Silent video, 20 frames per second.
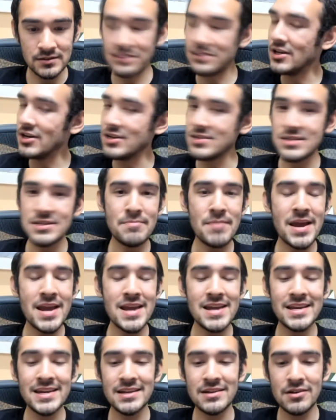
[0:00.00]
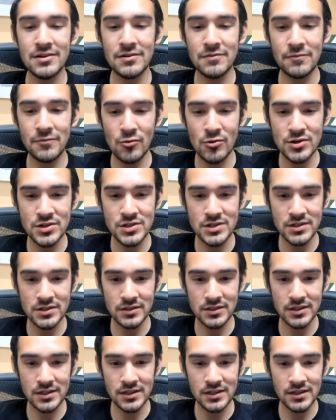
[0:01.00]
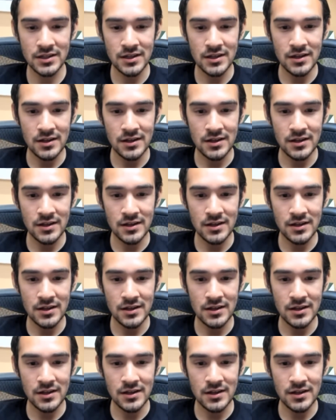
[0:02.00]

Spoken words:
Doesn't make it, unfortunately.